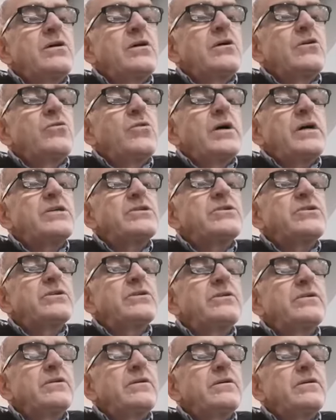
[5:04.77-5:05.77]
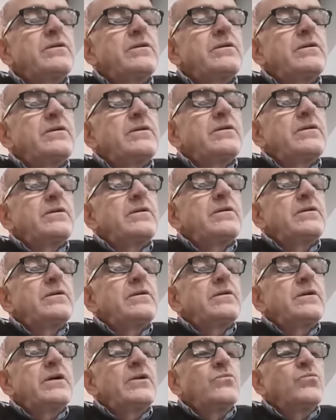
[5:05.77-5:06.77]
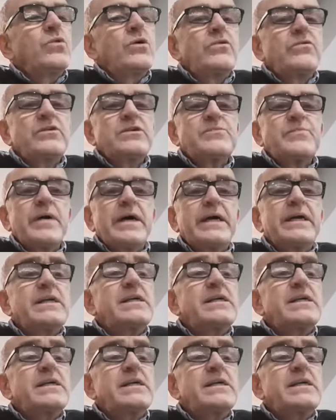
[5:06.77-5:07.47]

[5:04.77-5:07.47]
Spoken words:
question in one respect,